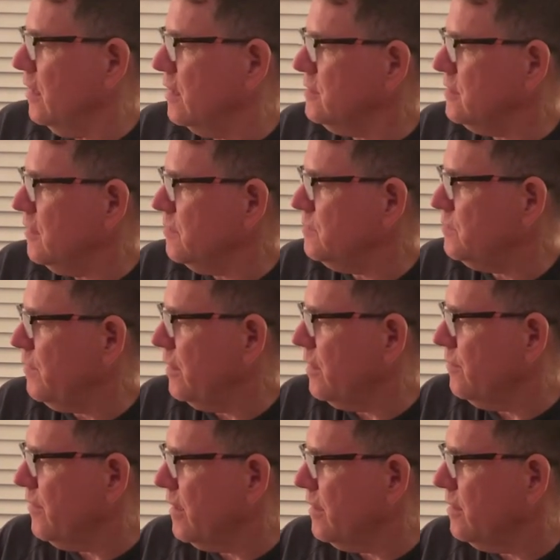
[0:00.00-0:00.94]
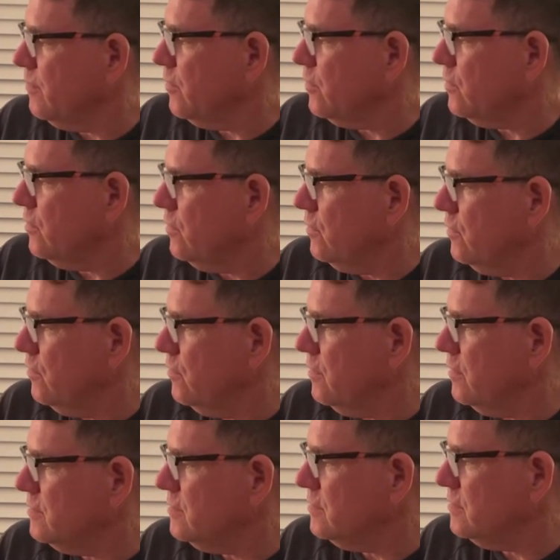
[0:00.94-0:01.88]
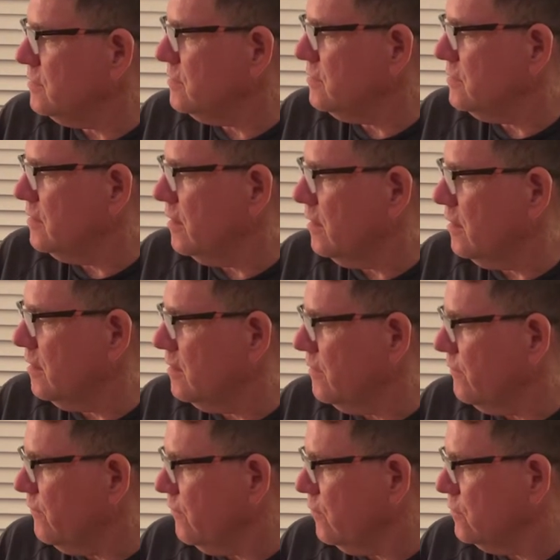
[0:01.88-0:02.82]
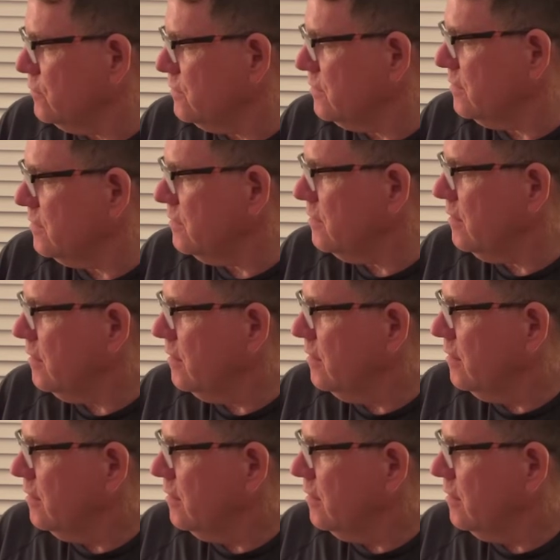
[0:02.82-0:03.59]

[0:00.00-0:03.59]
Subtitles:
Nonstop Spider-Man number 2. This is the Virgin